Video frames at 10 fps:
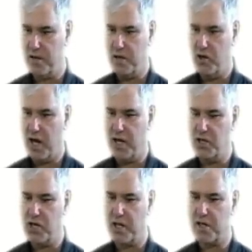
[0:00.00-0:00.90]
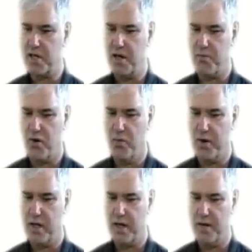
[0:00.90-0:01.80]
and you got to adjust
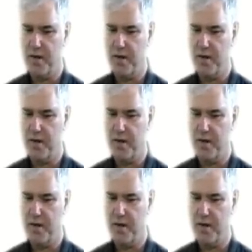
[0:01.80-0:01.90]
appropriately.